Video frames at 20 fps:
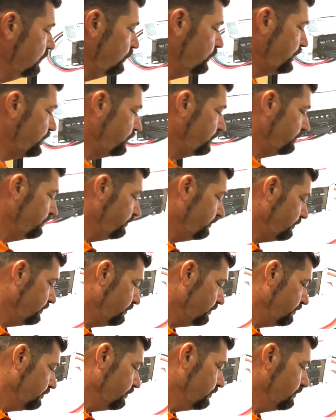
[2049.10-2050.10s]
well,
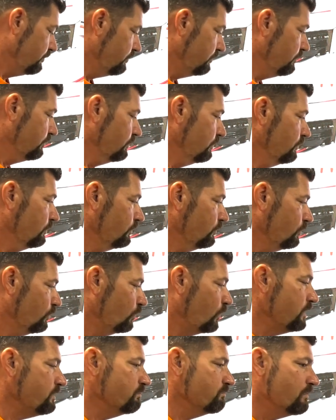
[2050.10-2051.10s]

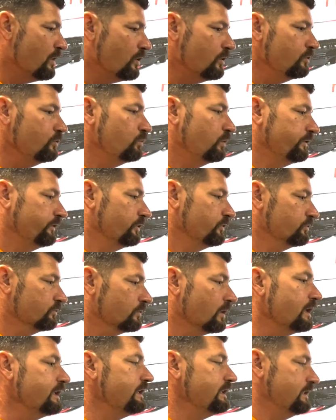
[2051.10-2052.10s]
what mode was it
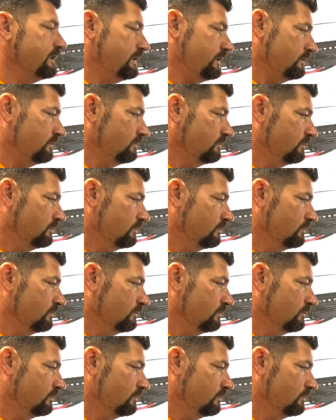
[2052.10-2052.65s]
running in